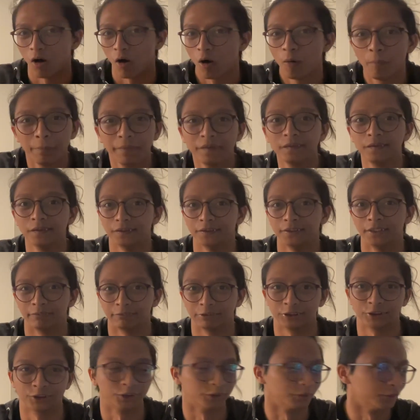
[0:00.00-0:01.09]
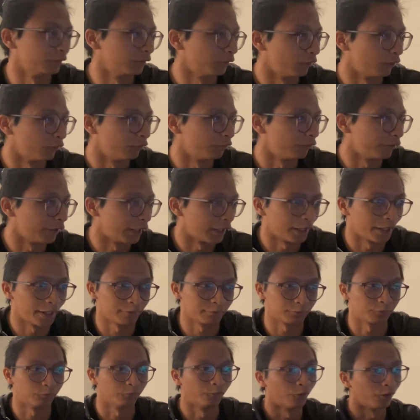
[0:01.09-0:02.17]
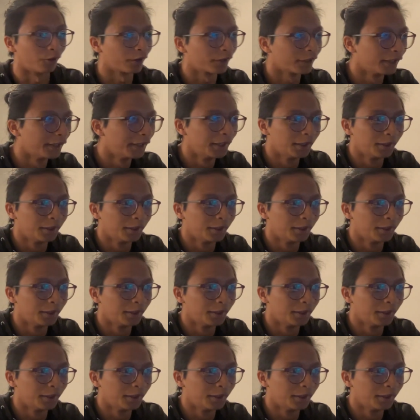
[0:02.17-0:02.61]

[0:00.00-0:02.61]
opposite direction of where I have to walk.